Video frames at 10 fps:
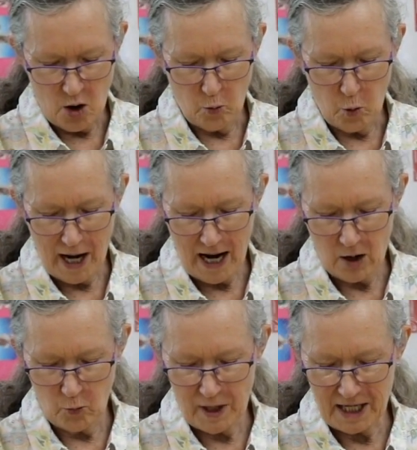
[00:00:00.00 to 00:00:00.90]

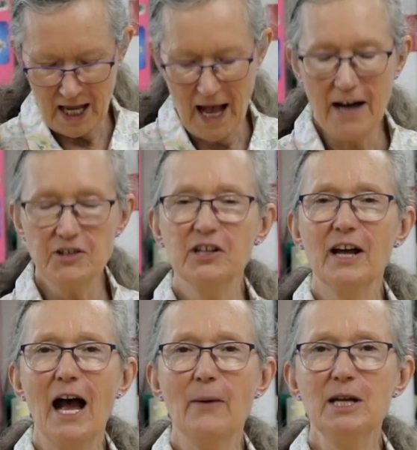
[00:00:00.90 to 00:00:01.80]
where we count
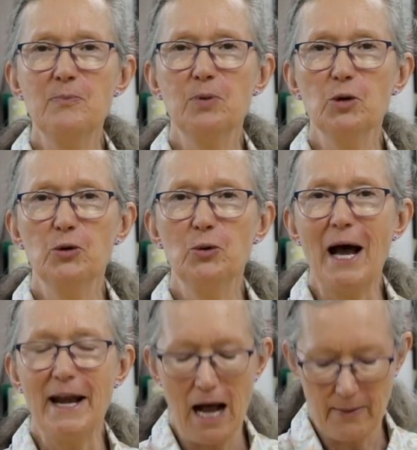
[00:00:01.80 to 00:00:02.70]
how many blue
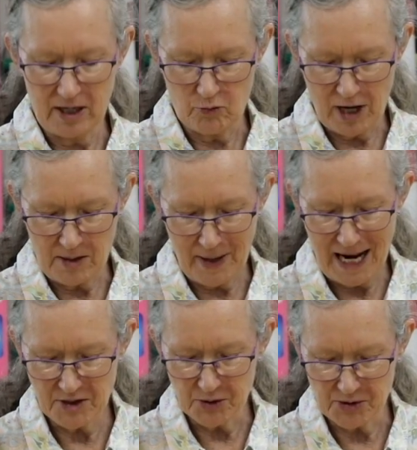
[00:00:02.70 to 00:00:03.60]
and how many red
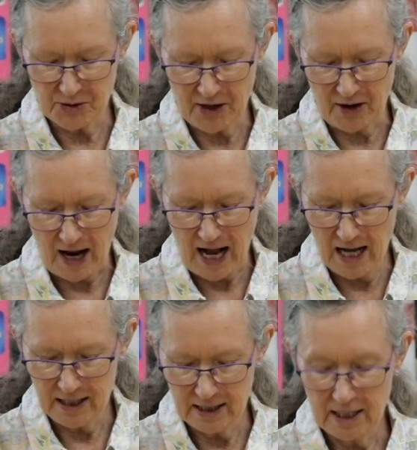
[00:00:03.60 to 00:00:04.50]
pencils there
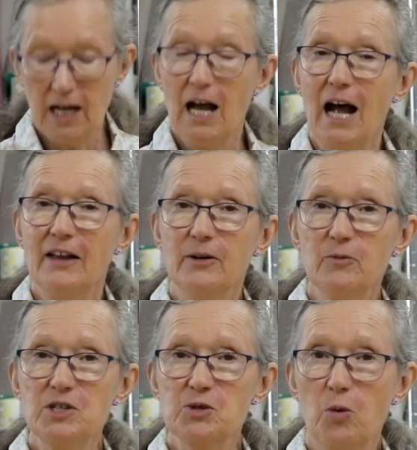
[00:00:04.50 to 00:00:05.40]
are, and then
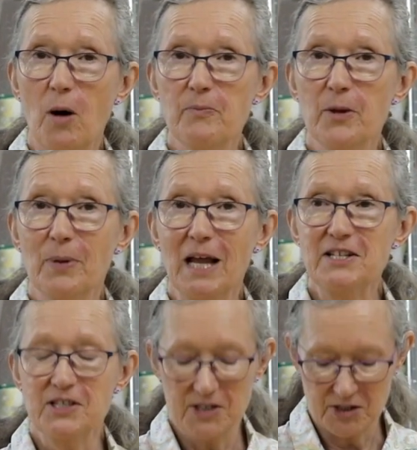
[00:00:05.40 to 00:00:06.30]
we swap the
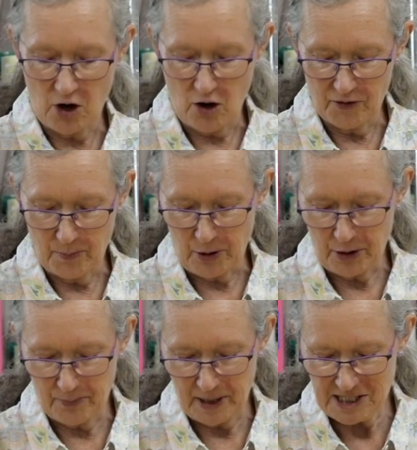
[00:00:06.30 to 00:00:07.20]
places of the
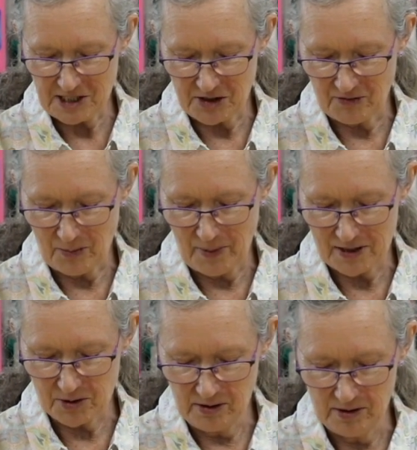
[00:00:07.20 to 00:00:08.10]
bottom pieces of the
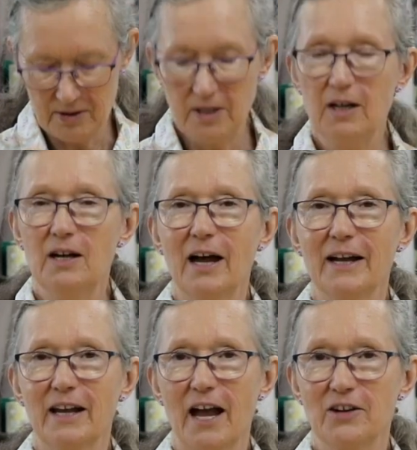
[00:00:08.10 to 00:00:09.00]
puzzle
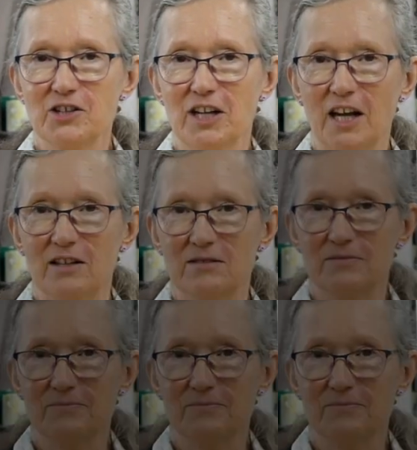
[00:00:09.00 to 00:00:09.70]
and count again.